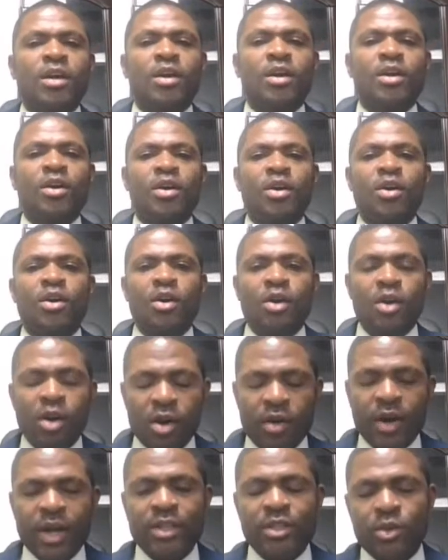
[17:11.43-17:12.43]
Okay.
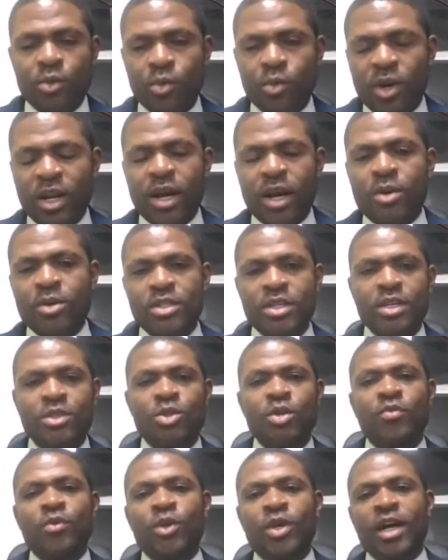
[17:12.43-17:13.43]
All right. So what I
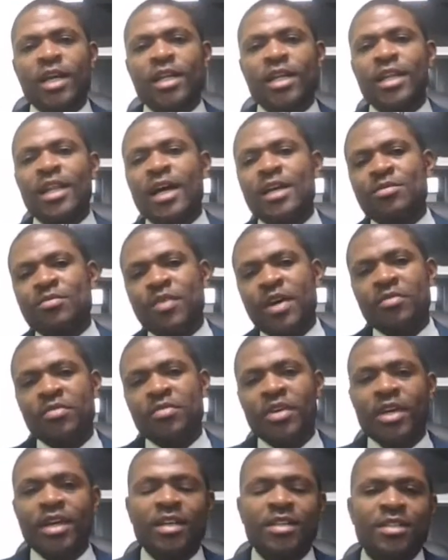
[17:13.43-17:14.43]
was saying, so if you look at the last
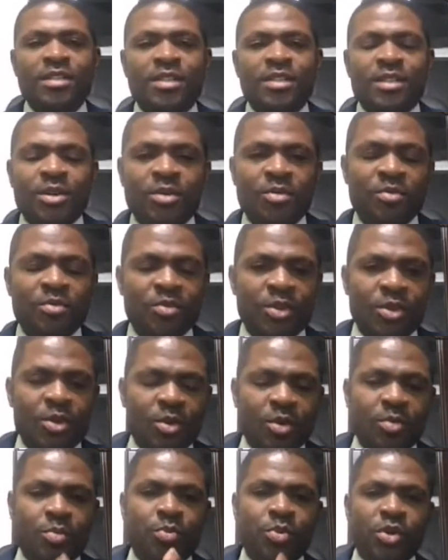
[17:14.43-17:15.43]
5 years of
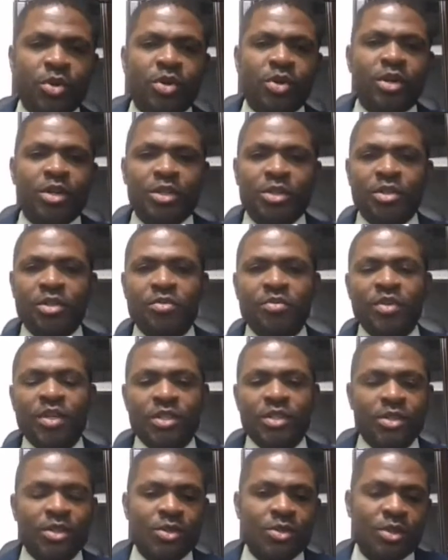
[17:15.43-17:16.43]
production
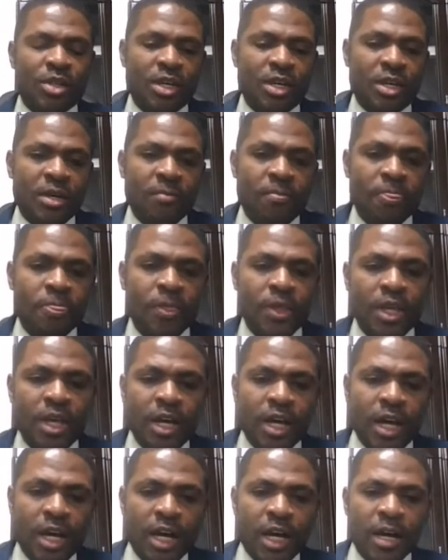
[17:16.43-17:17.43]
versus
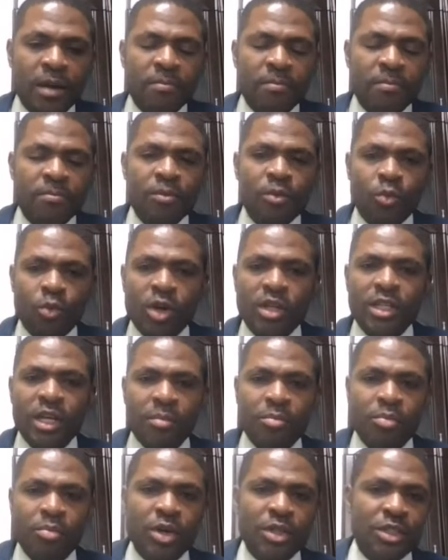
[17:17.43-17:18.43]
what our
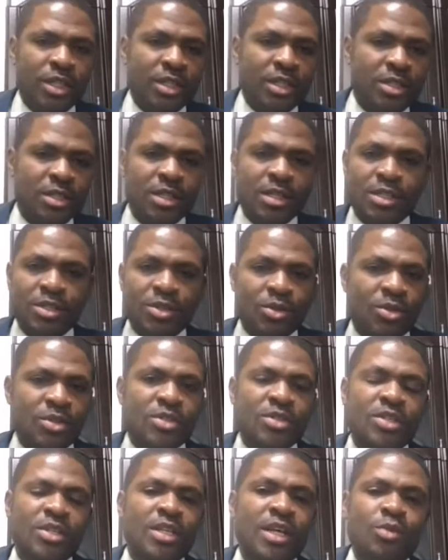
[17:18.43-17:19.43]
budget is, you can see that we
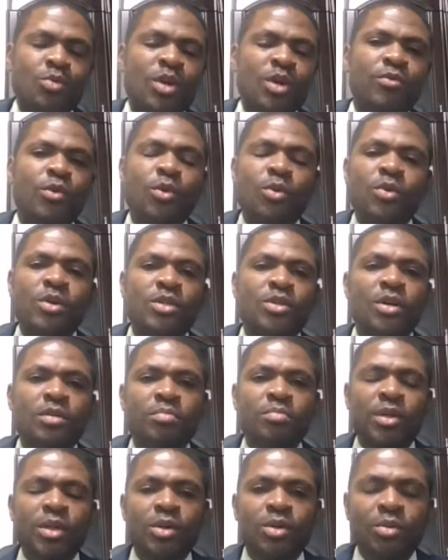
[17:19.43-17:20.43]
have always done
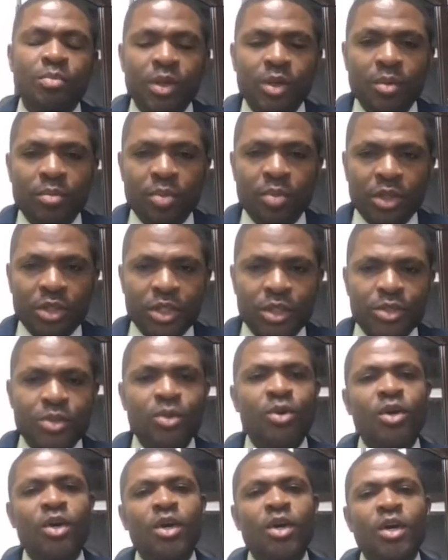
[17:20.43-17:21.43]
below budget. So
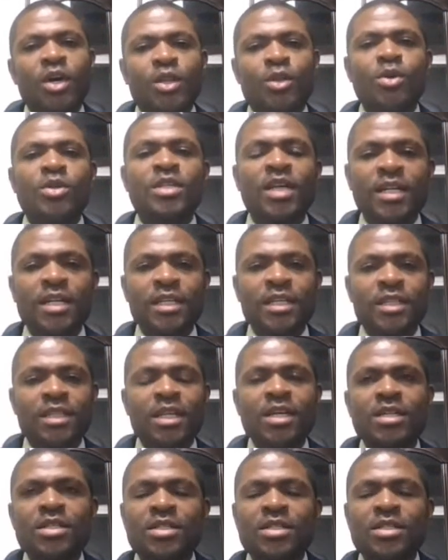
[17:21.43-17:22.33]
those are the things that